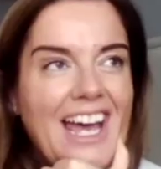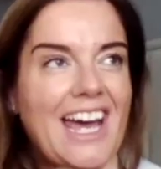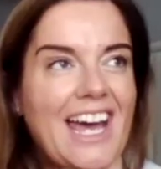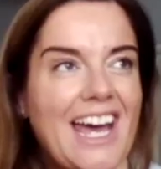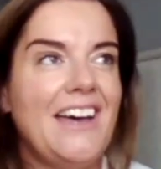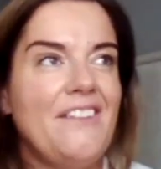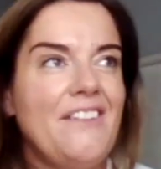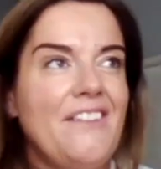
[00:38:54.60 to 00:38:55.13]

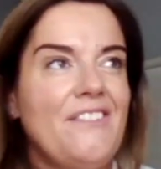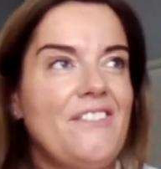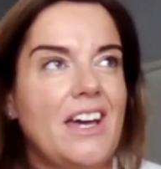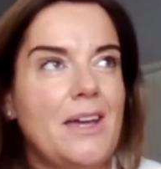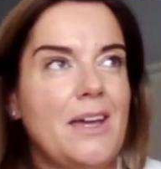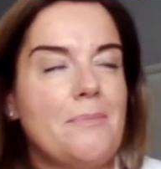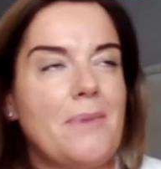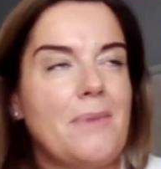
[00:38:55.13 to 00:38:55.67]
have
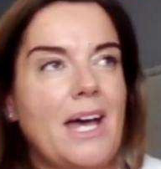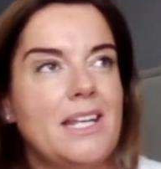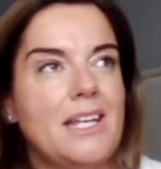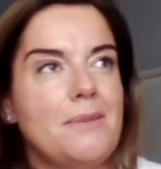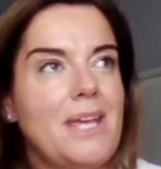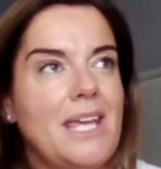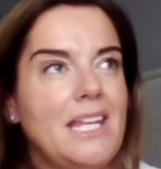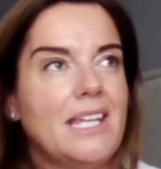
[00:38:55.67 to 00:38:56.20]
an
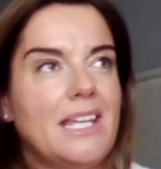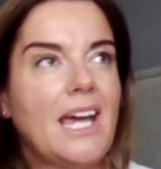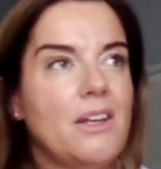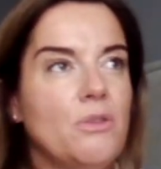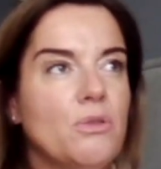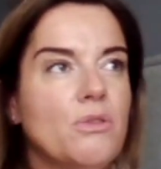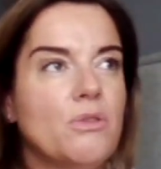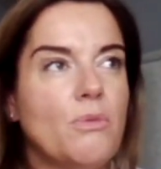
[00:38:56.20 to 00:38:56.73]

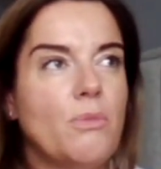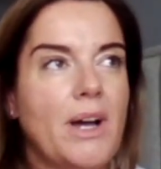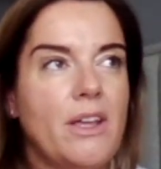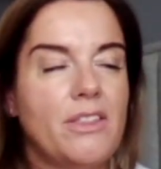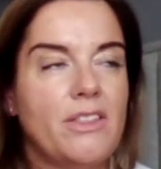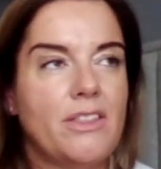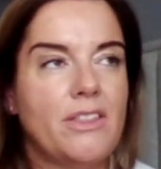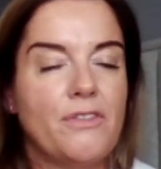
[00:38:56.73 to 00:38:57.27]
Americano
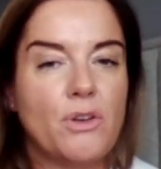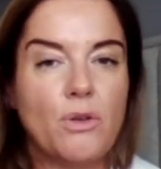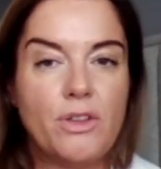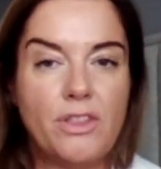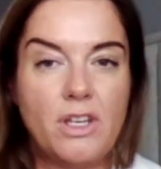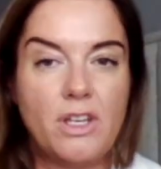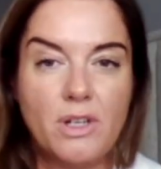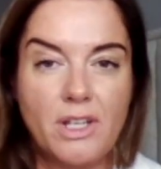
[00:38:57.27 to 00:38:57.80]
with
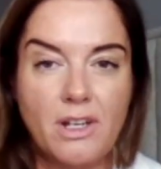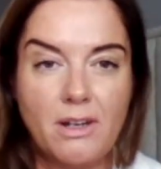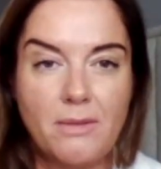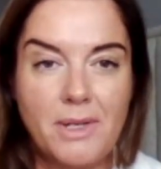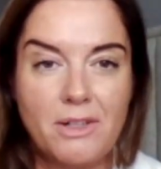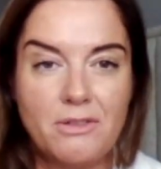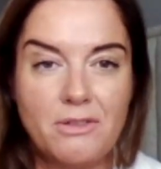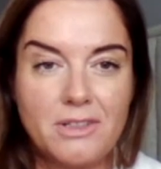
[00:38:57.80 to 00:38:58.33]
frothy
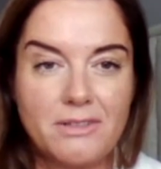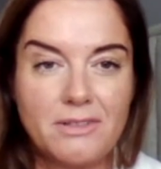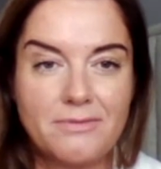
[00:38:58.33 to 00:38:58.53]
coconut milk.